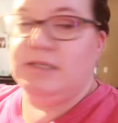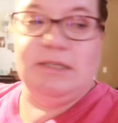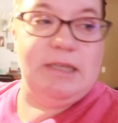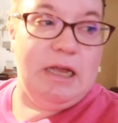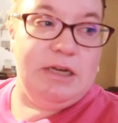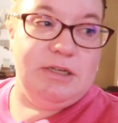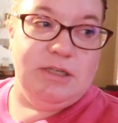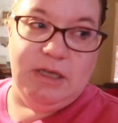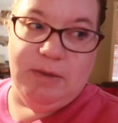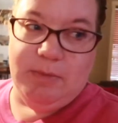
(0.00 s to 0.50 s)
is
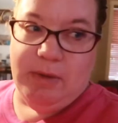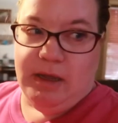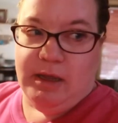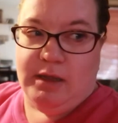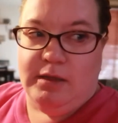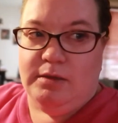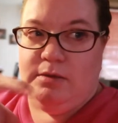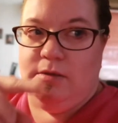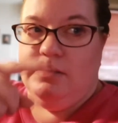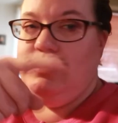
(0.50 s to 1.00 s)
actually in
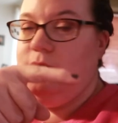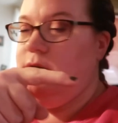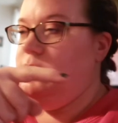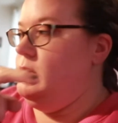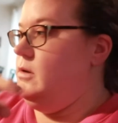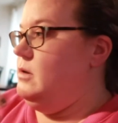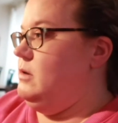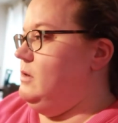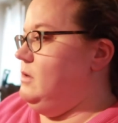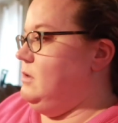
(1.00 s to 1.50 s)
my
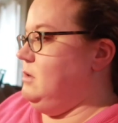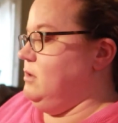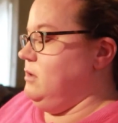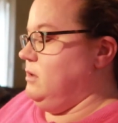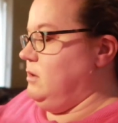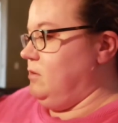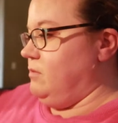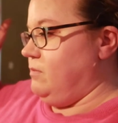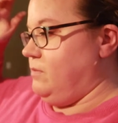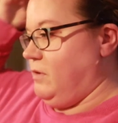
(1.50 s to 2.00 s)

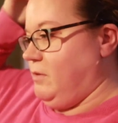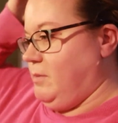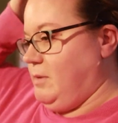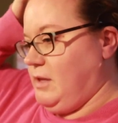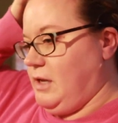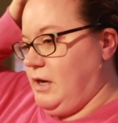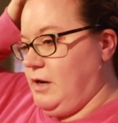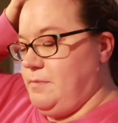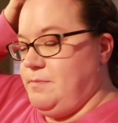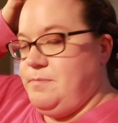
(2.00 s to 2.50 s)
room in
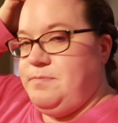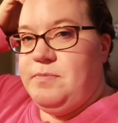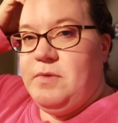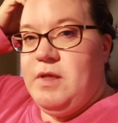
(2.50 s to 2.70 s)
there